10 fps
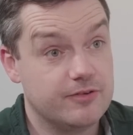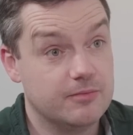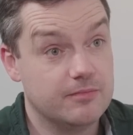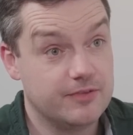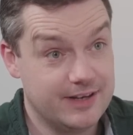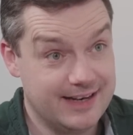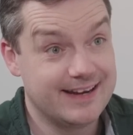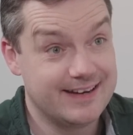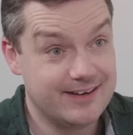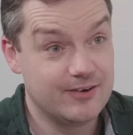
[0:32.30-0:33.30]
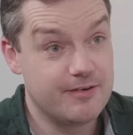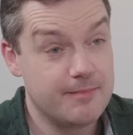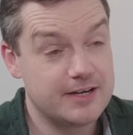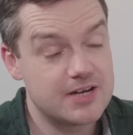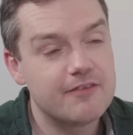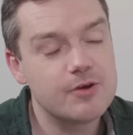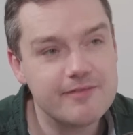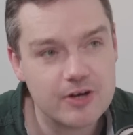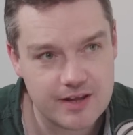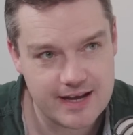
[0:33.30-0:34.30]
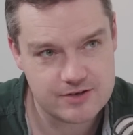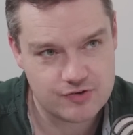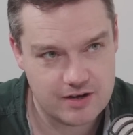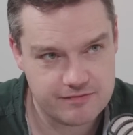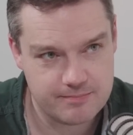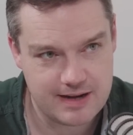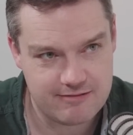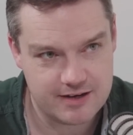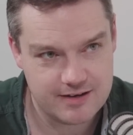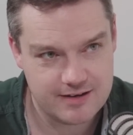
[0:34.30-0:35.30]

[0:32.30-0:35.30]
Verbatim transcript: from the Leyton Orient. Have you ever got the hairdryer from Barry?